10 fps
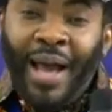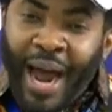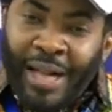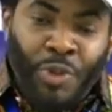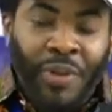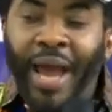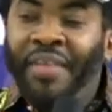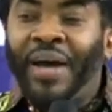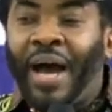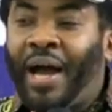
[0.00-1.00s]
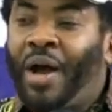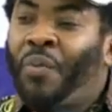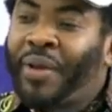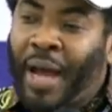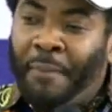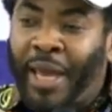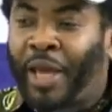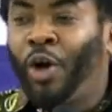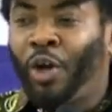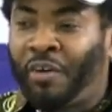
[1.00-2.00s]
And together, we can make a
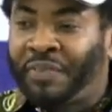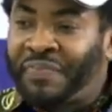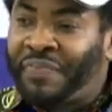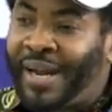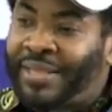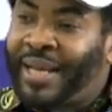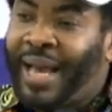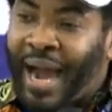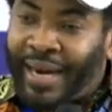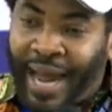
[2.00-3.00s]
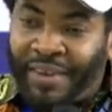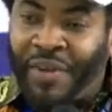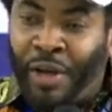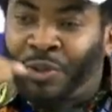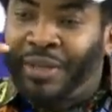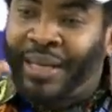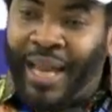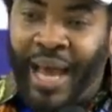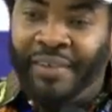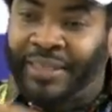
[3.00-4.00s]
whole lot of difference and add value to the
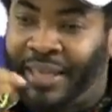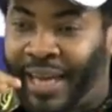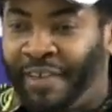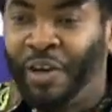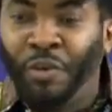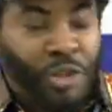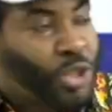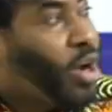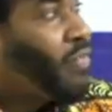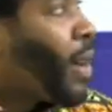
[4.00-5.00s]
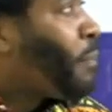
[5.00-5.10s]
lives and livelihoods of our